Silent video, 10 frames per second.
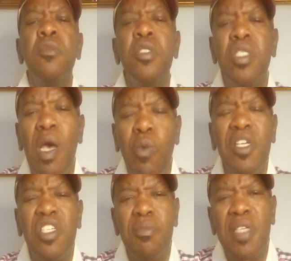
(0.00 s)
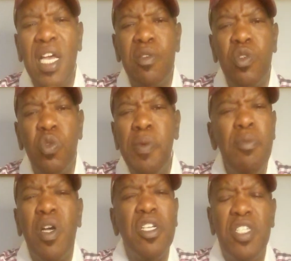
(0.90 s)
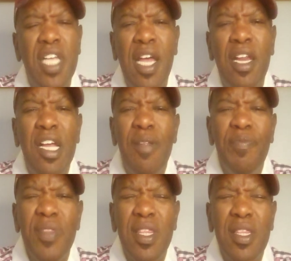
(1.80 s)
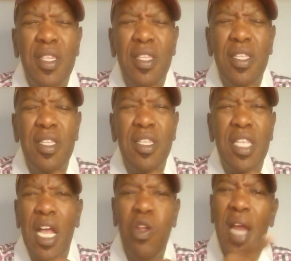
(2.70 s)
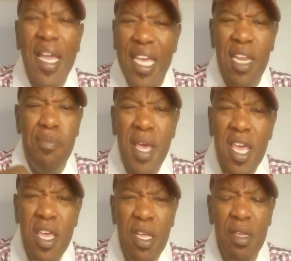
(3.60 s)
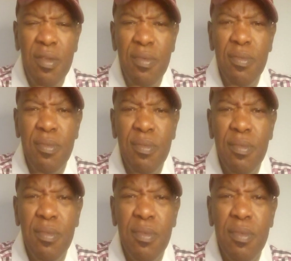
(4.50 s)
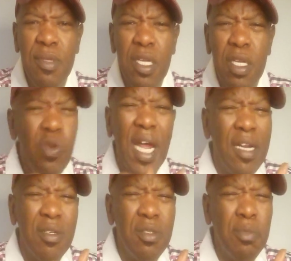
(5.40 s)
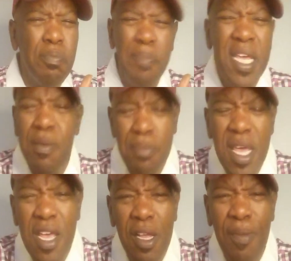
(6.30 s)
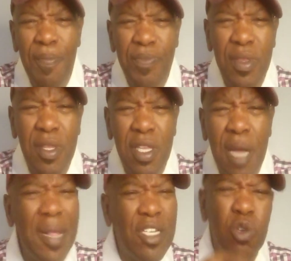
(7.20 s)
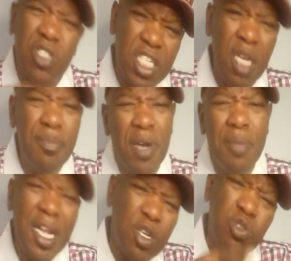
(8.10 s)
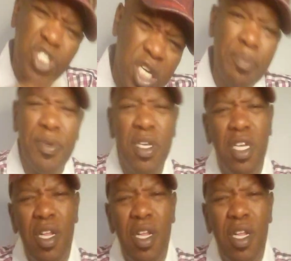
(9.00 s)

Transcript: So I wonder sometimes, do people understand? You're not getting me. You're not beating me. I'm not your simp. I'm not your chump.